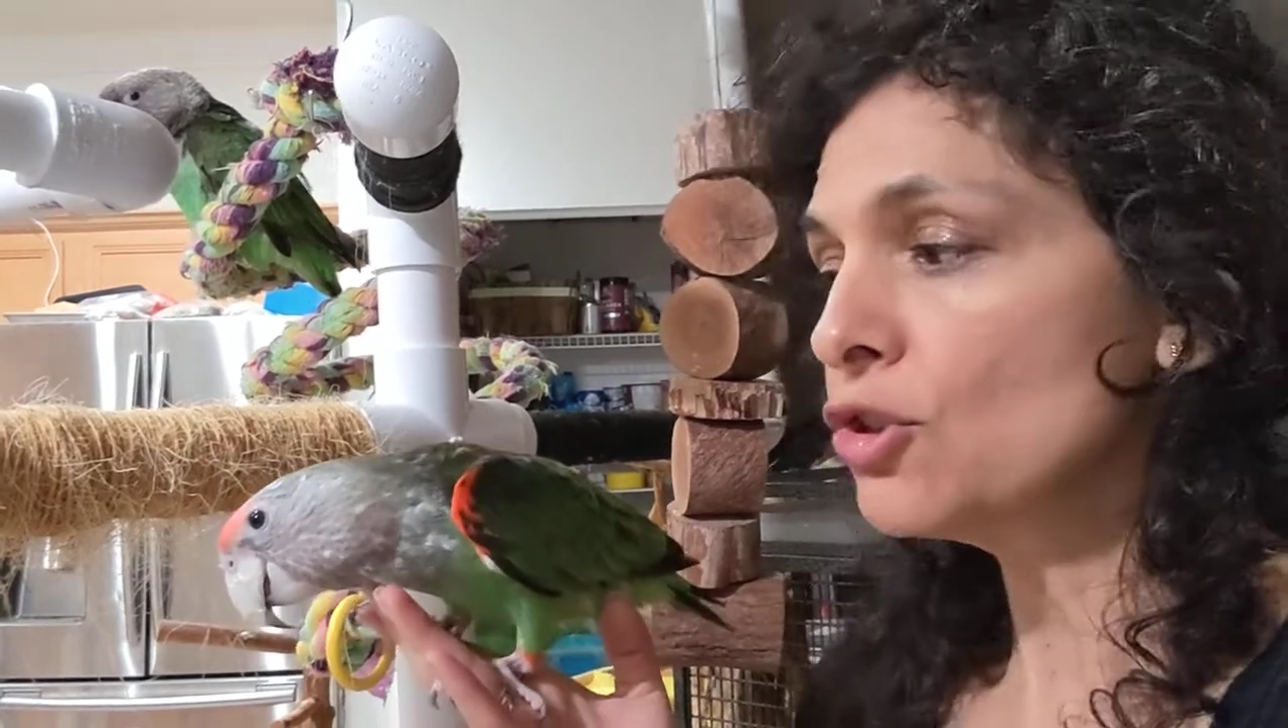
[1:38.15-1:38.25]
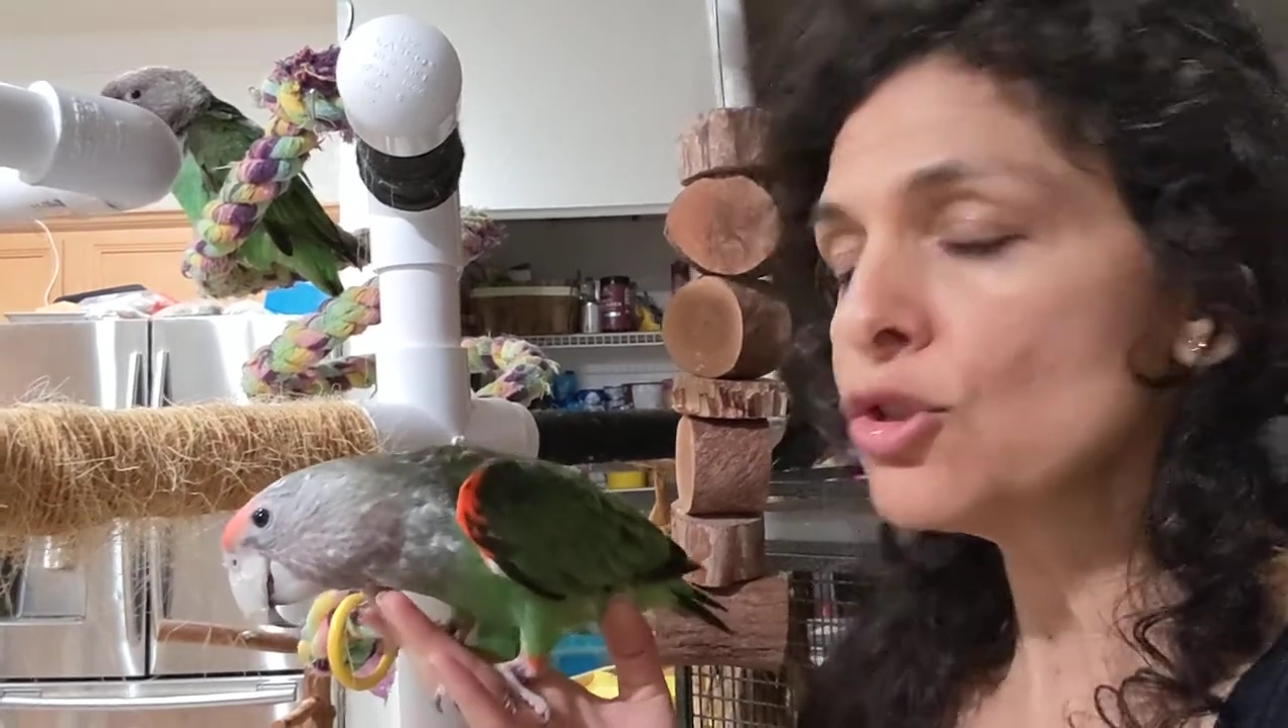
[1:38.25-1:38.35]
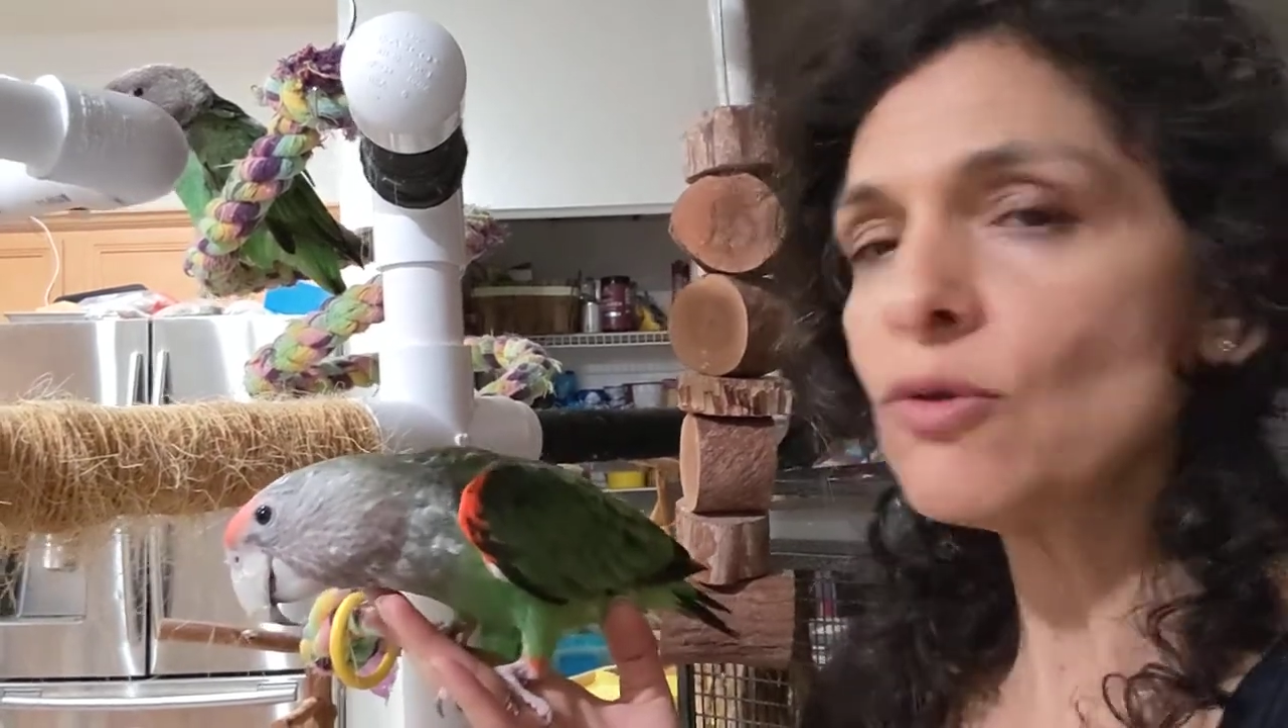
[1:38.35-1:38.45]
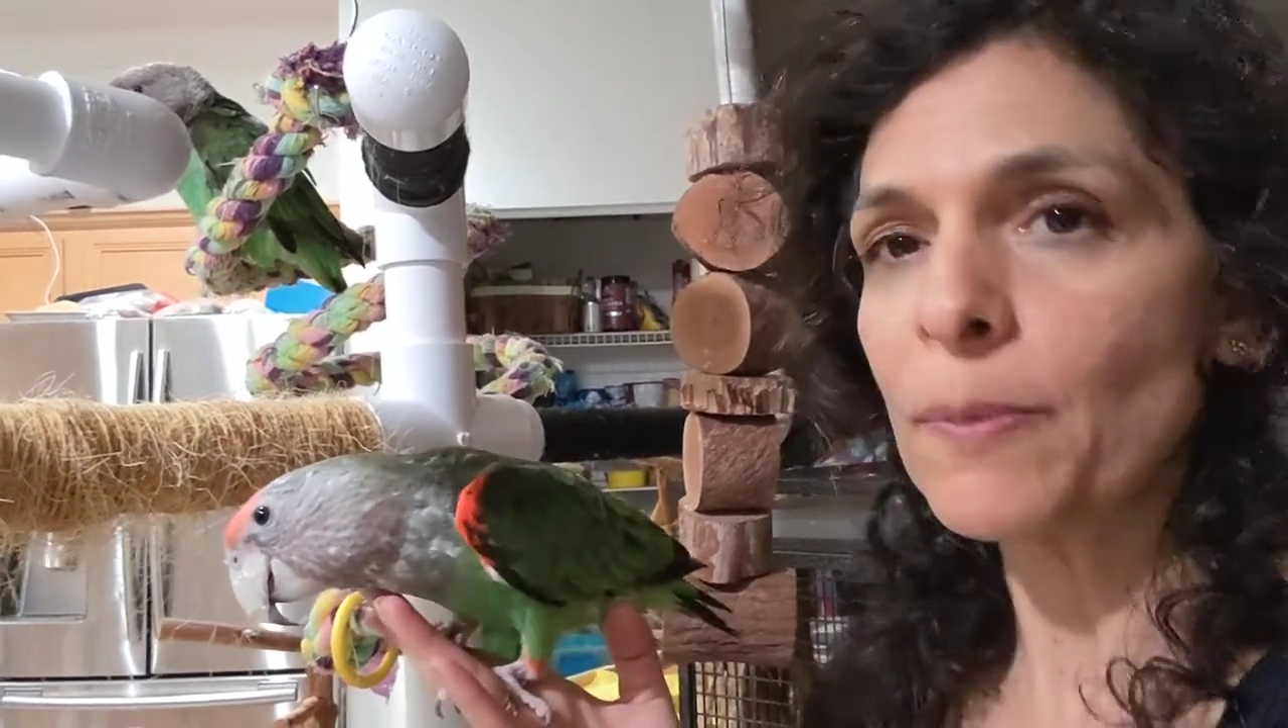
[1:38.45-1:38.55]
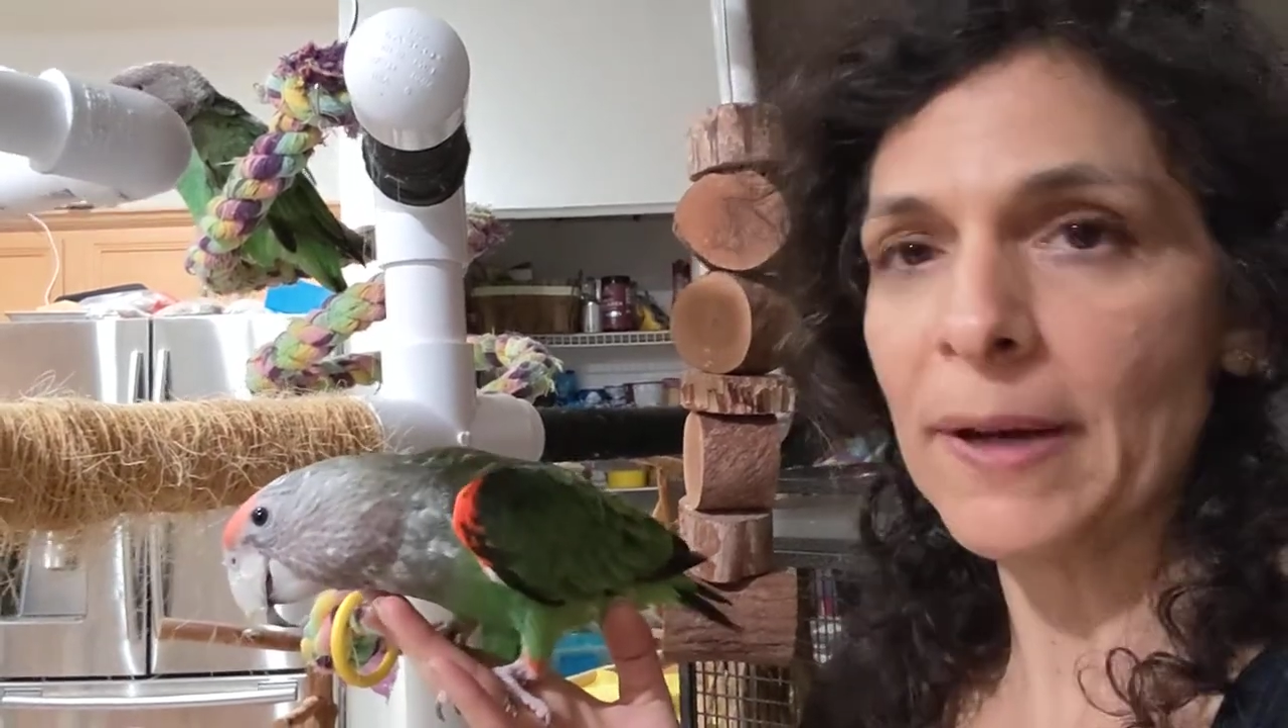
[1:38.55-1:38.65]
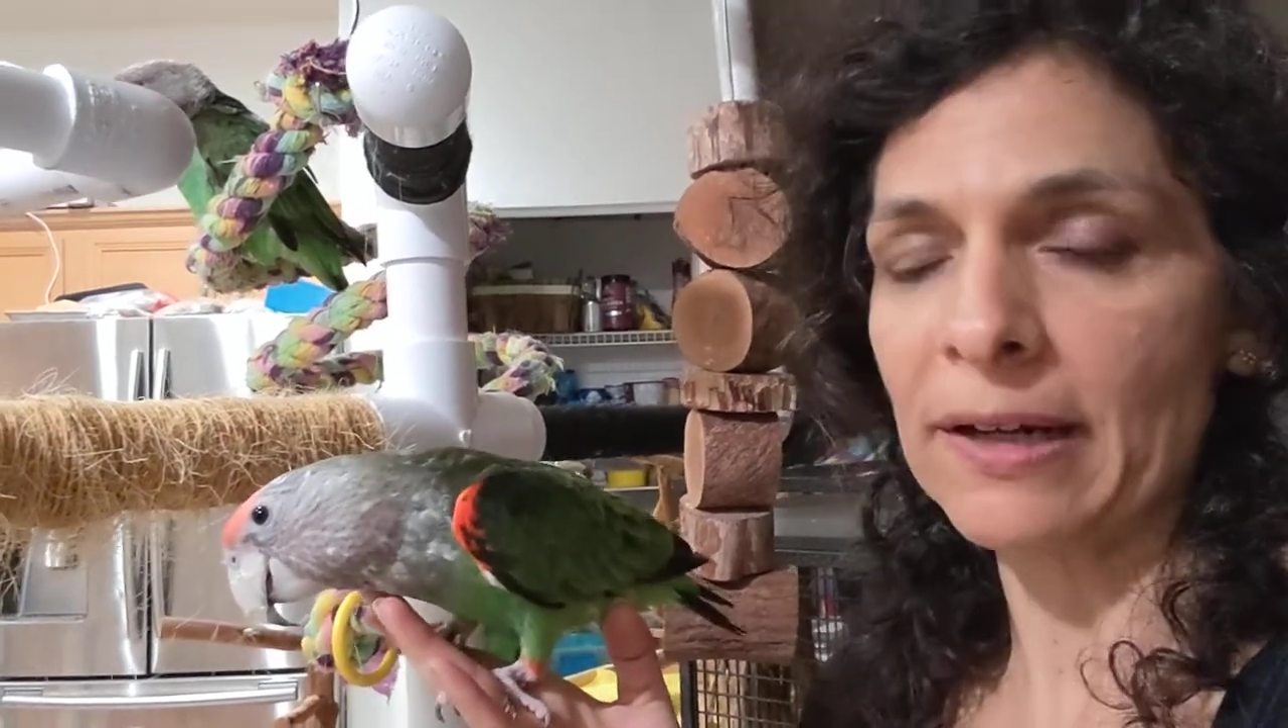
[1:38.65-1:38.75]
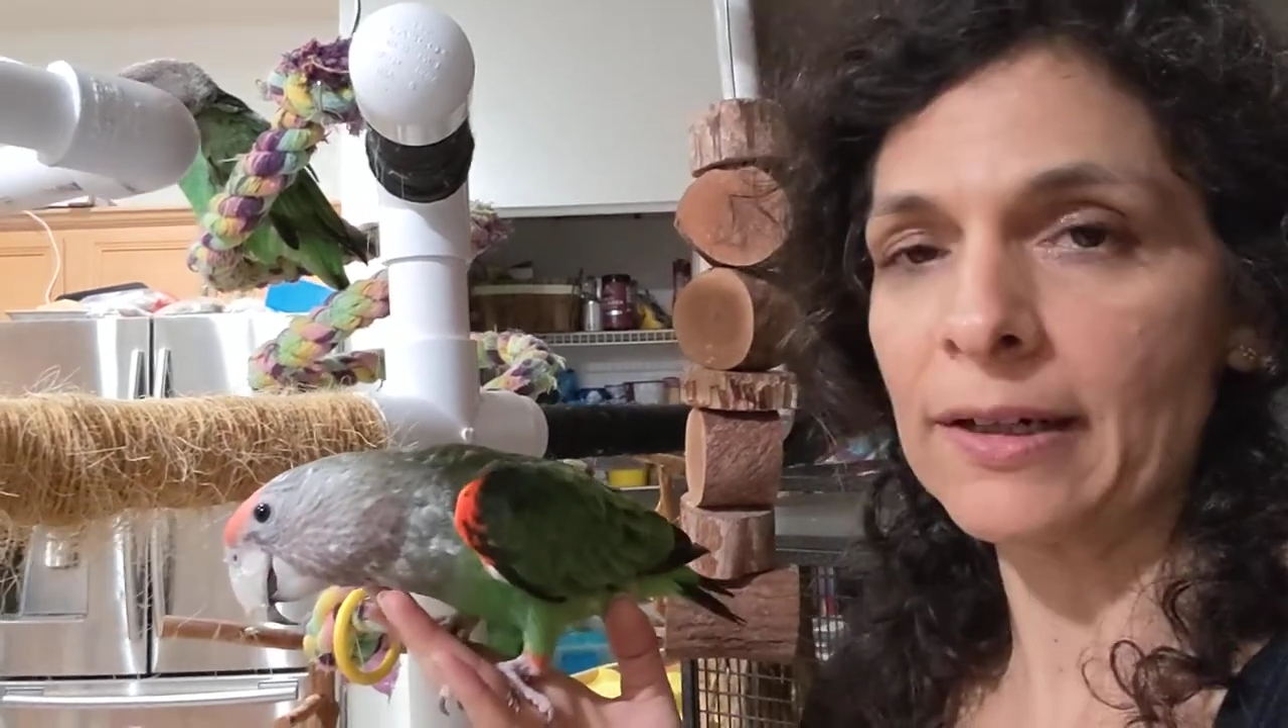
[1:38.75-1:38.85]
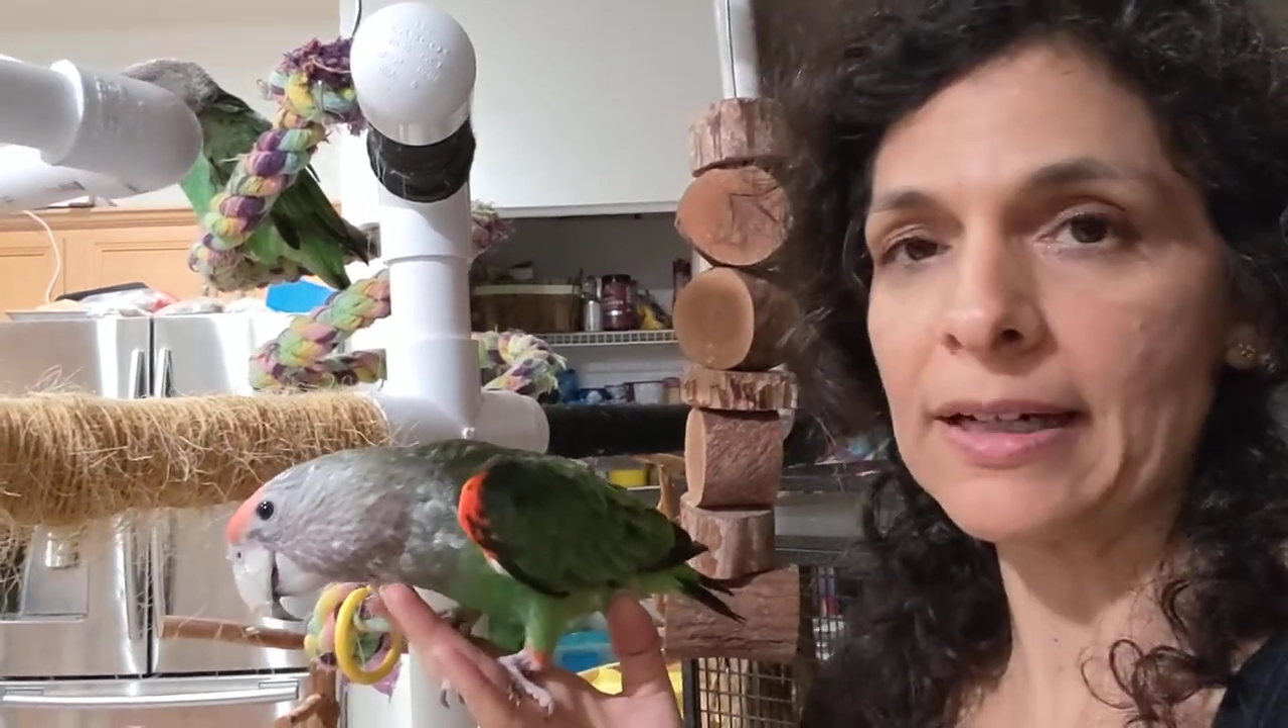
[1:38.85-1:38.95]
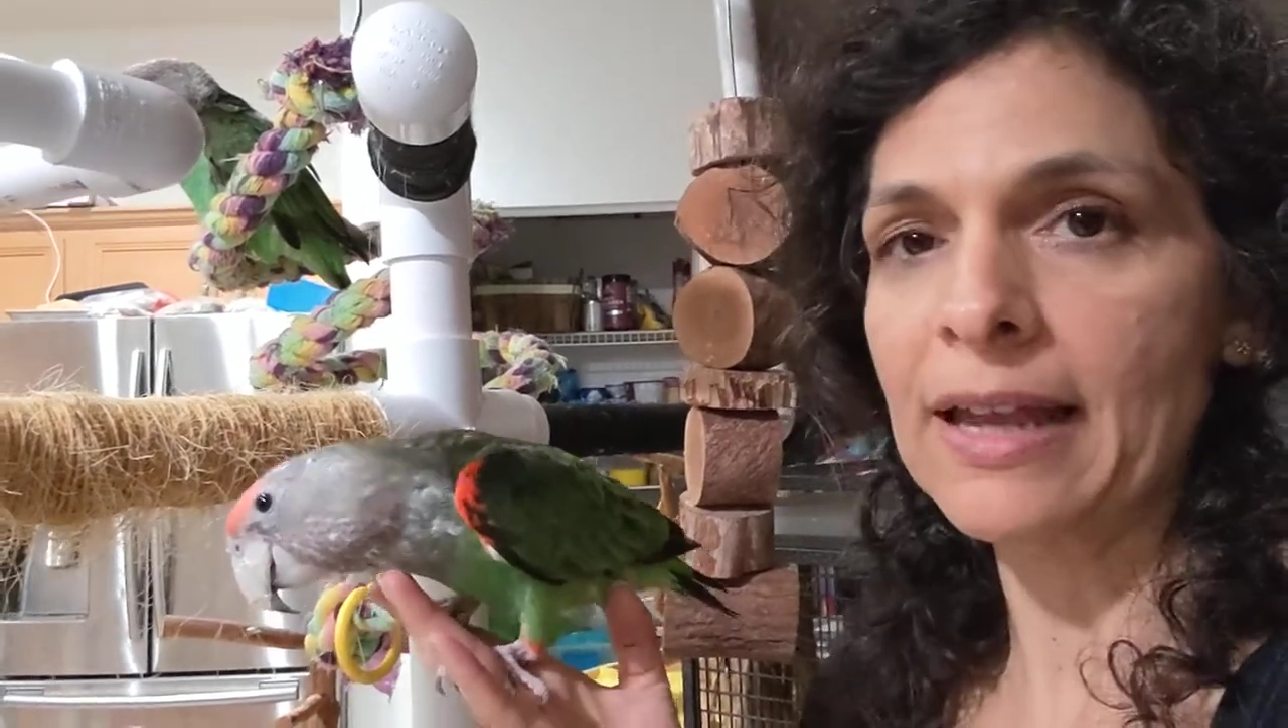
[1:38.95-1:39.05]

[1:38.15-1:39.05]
to a parrot